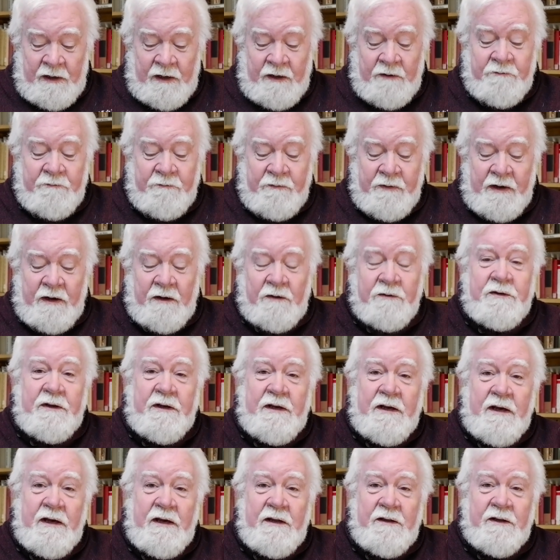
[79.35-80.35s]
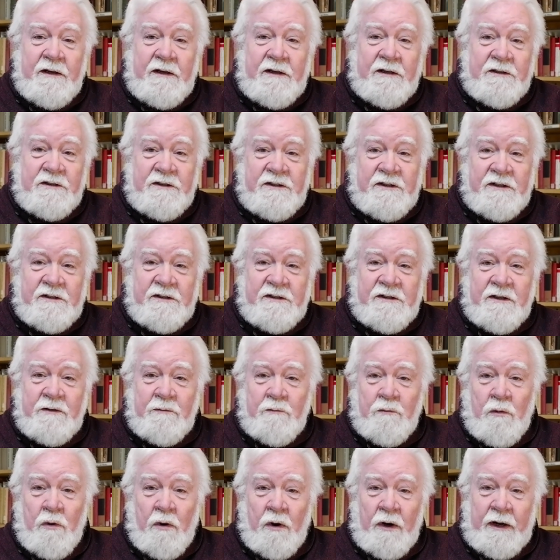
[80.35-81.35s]
have failed to heed the
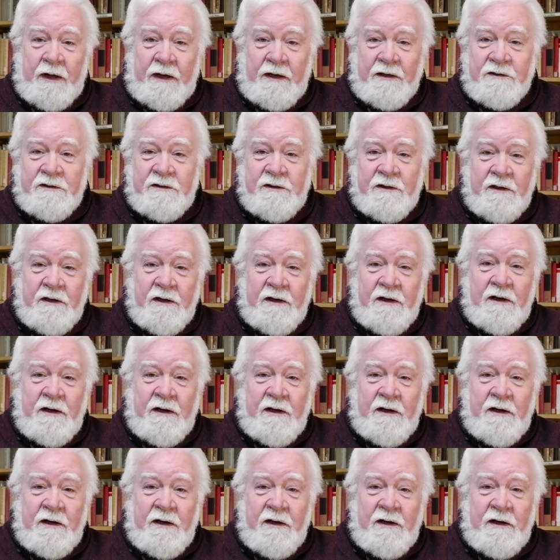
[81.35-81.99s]
consistent warnings